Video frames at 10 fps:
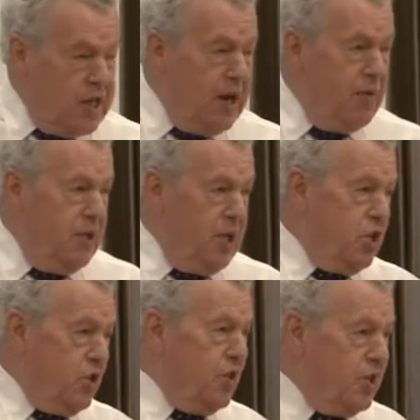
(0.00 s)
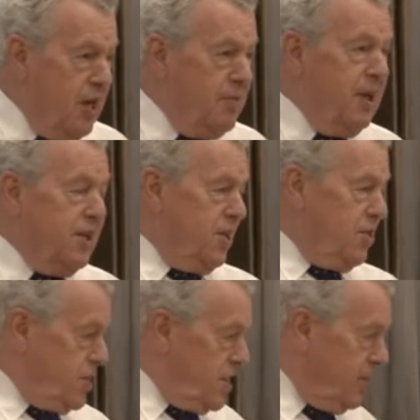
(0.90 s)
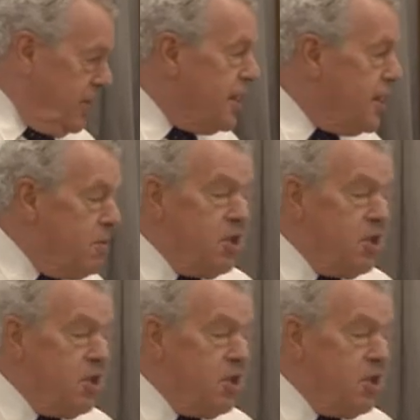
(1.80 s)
out with the insurance company, etc., but